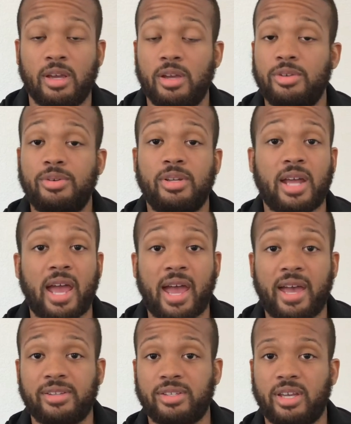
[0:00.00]
You can
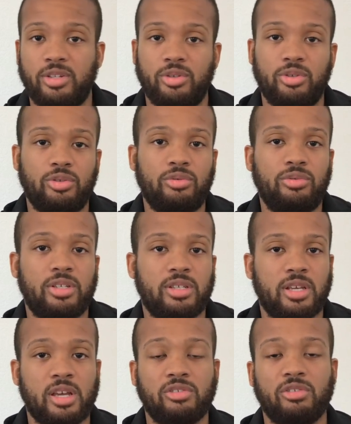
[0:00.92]
ask, hey, do you do
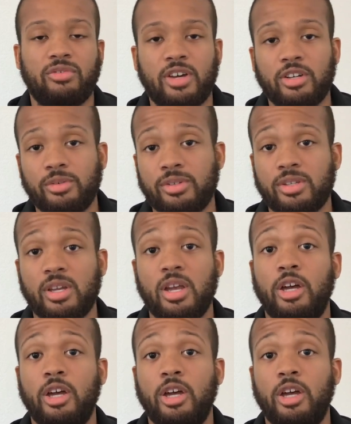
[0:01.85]
discounts for veterans?